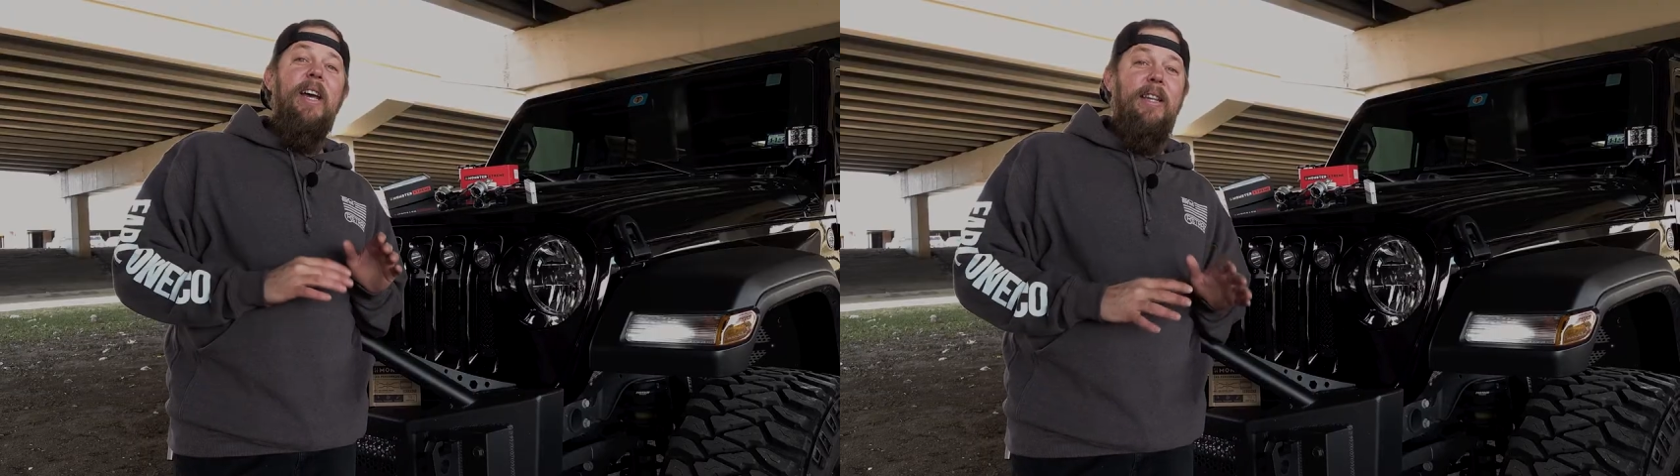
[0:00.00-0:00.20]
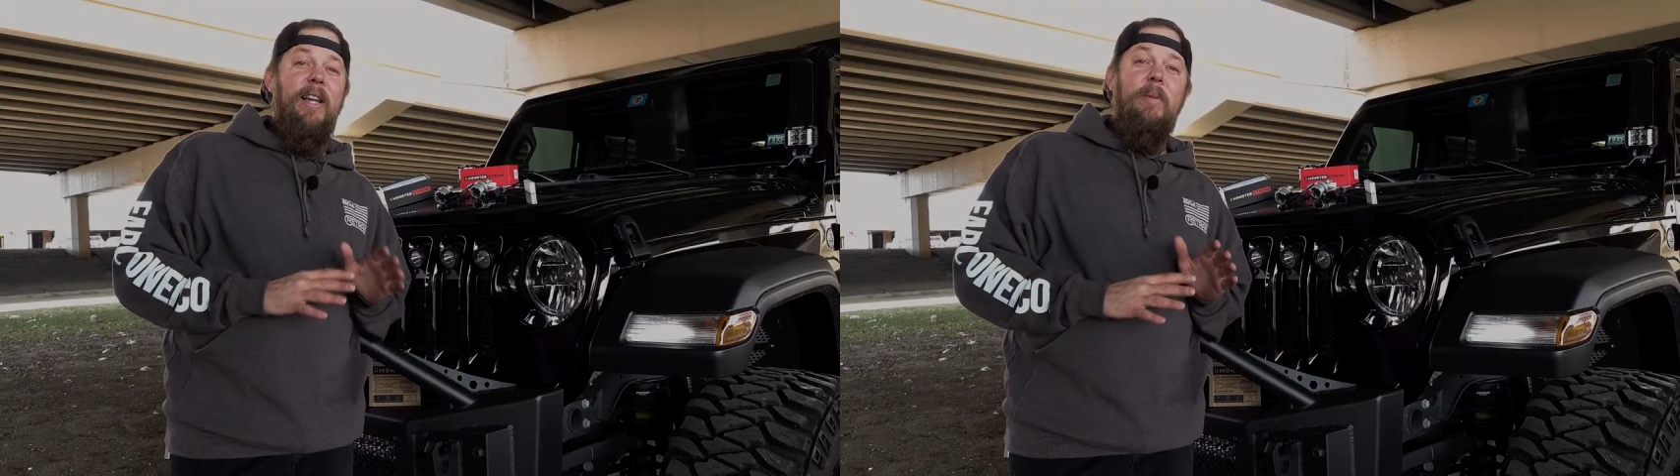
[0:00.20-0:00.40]

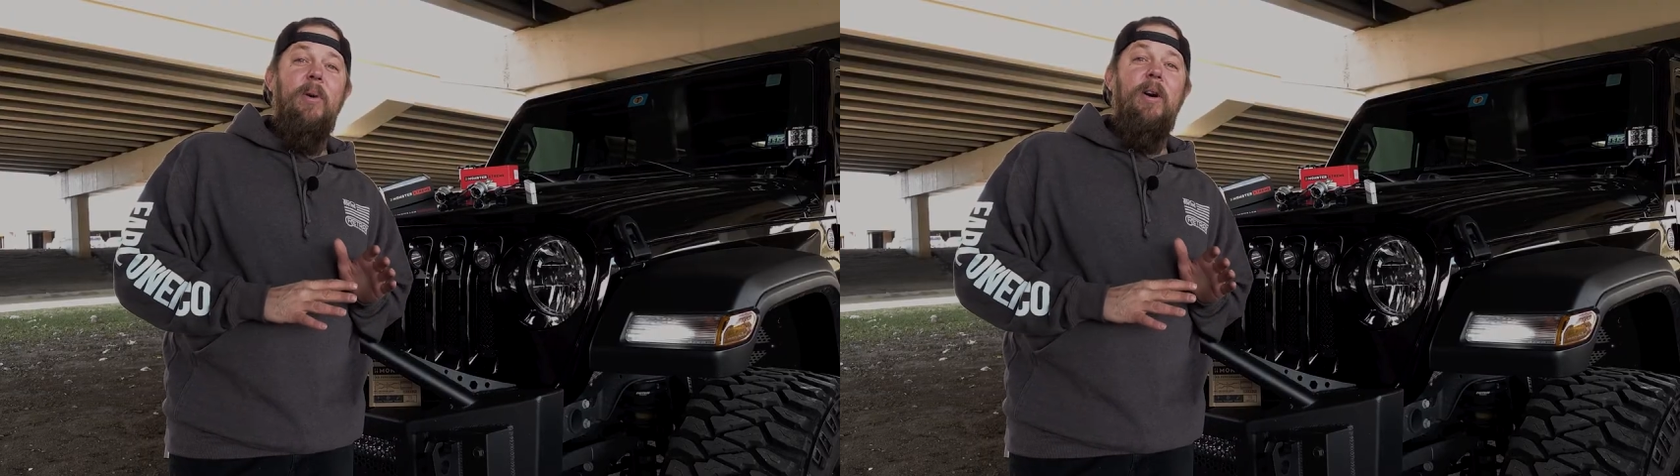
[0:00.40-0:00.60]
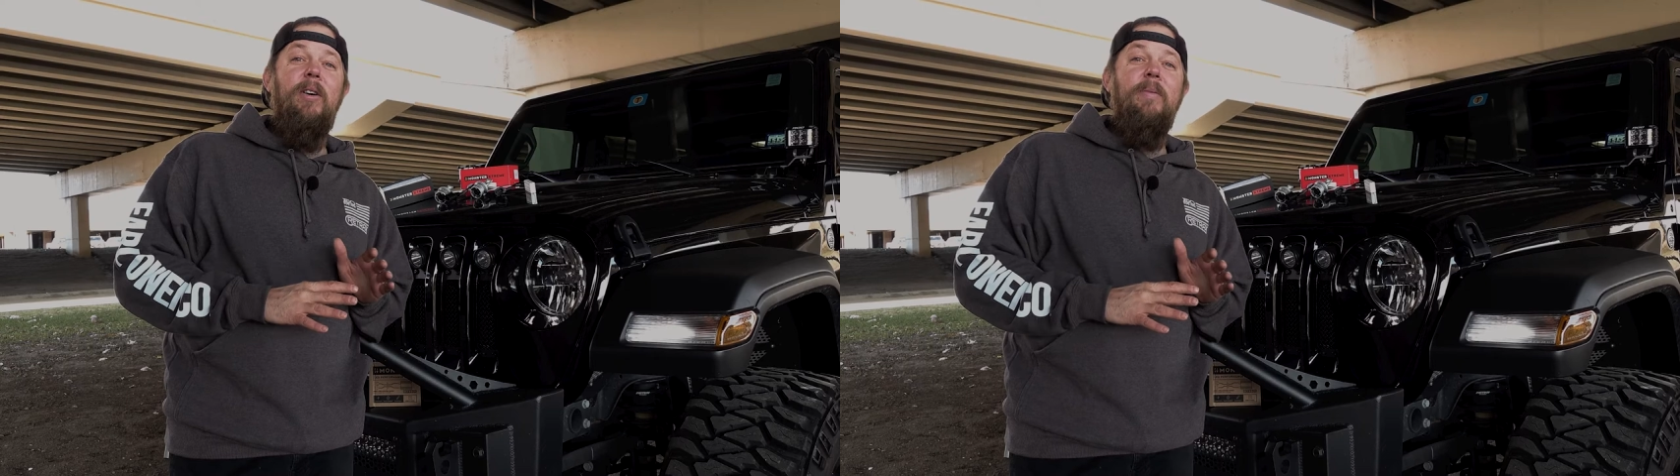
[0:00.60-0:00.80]
headlight
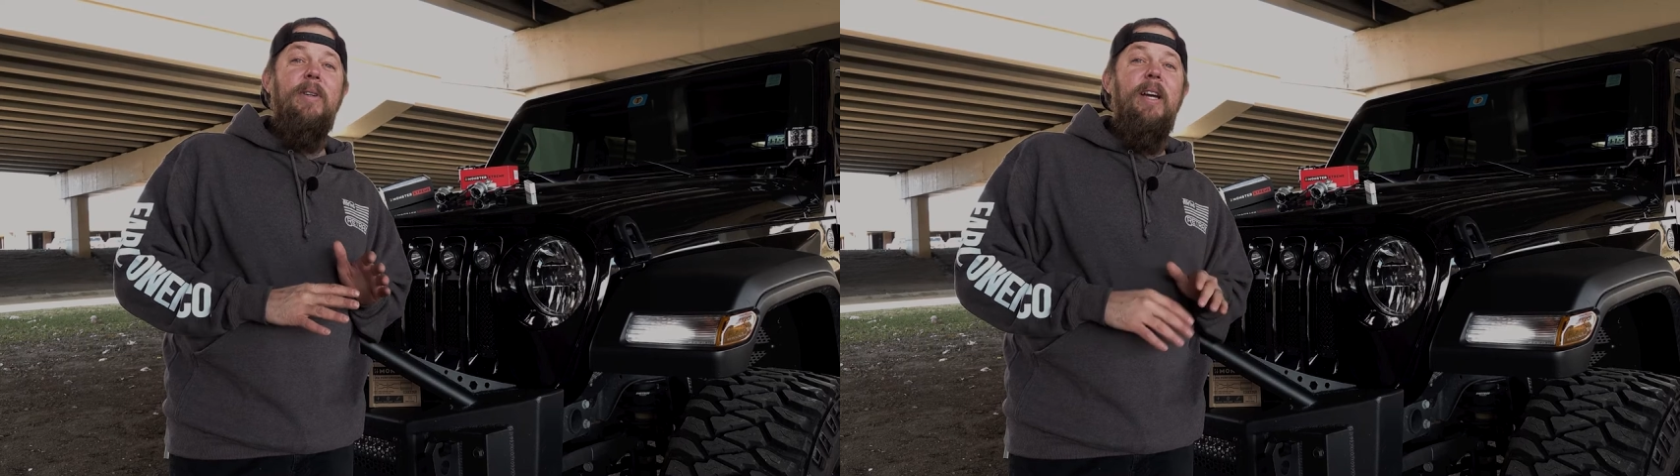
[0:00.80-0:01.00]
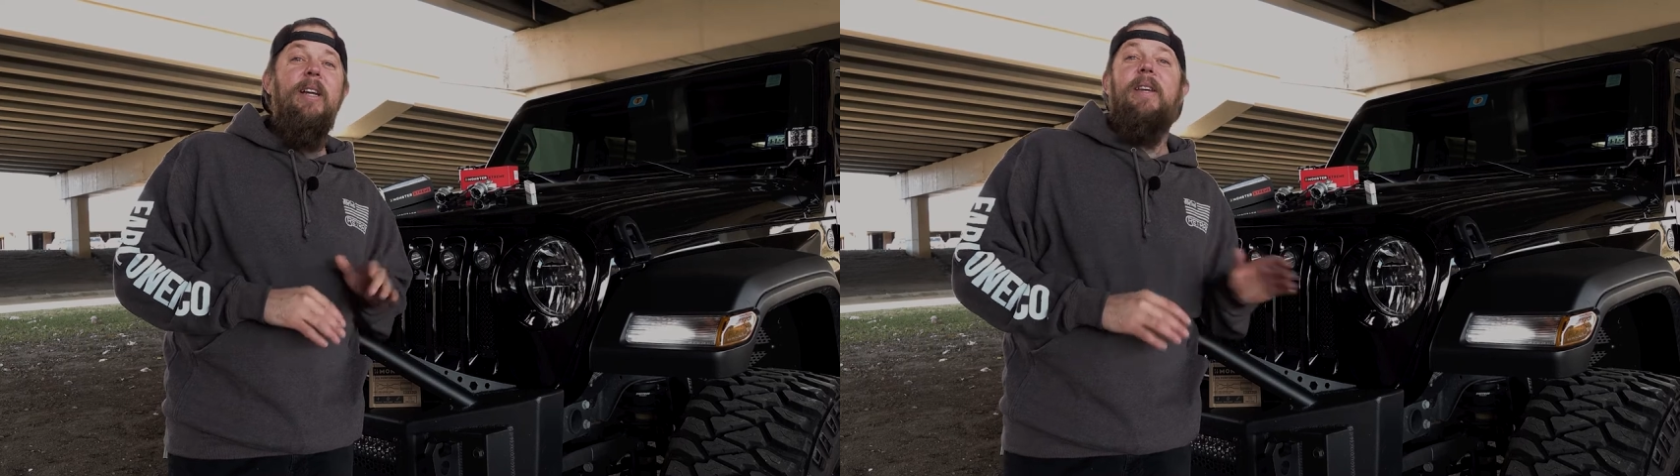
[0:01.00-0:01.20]
bulb.
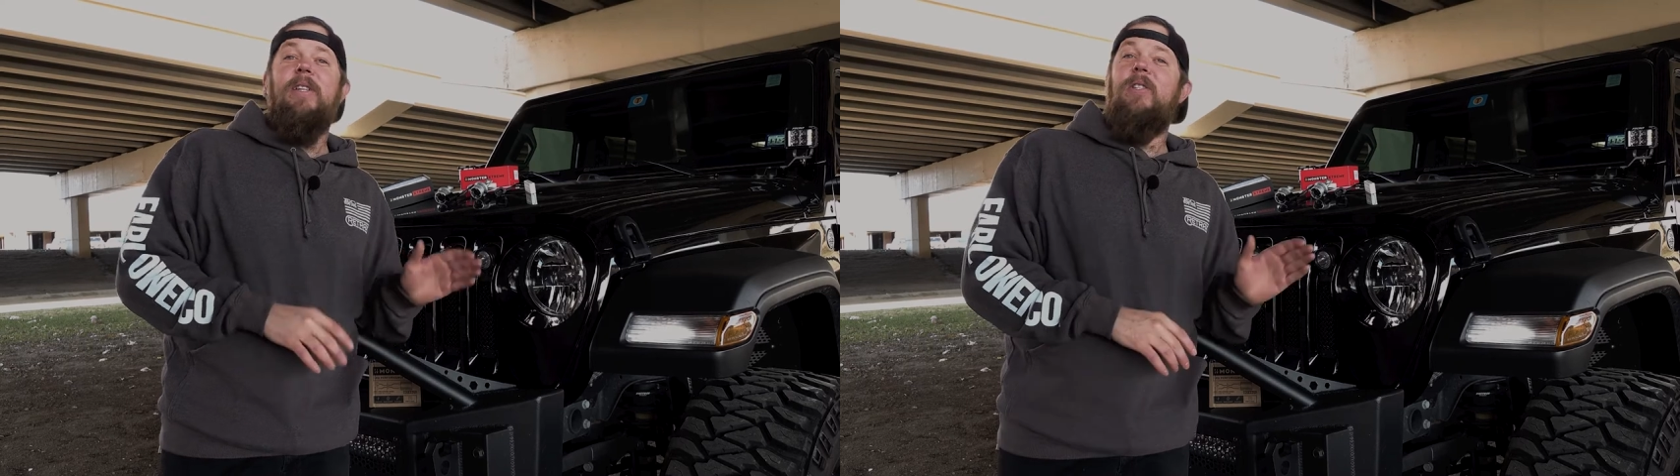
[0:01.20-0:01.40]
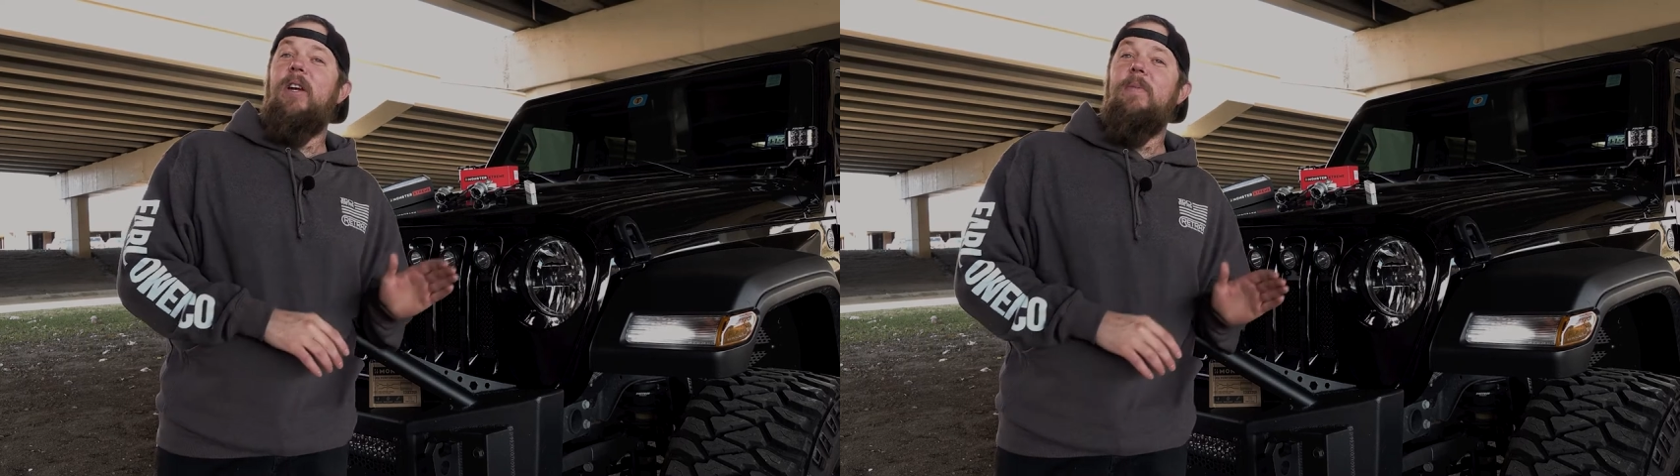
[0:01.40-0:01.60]
The
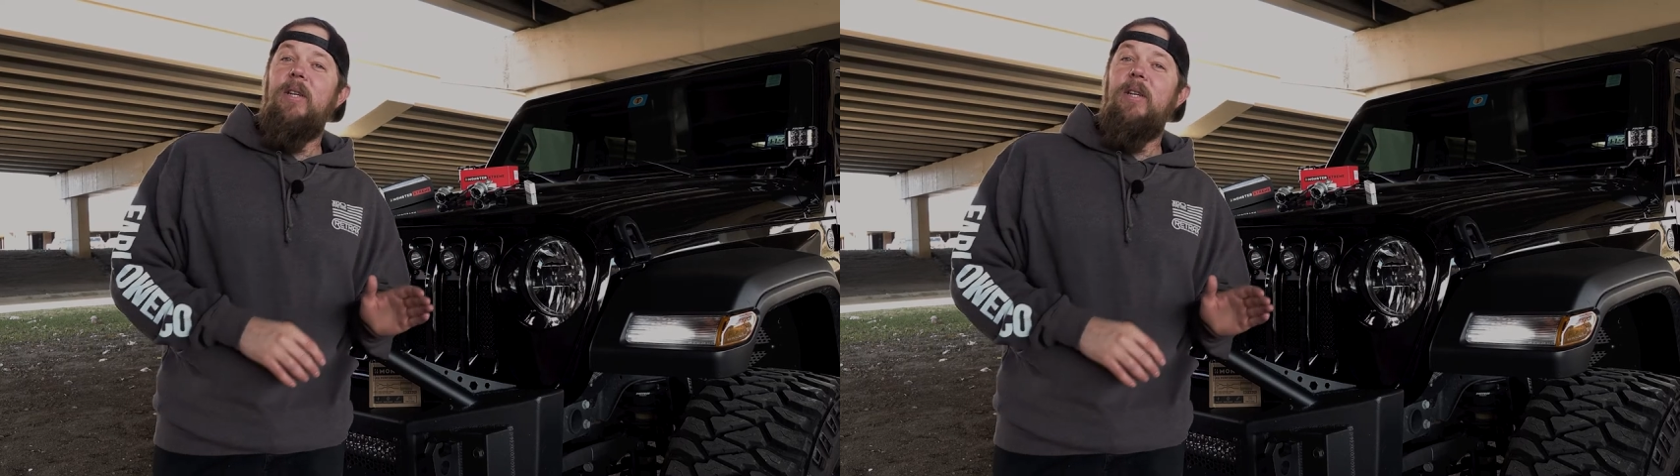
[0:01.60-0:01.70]
Extreme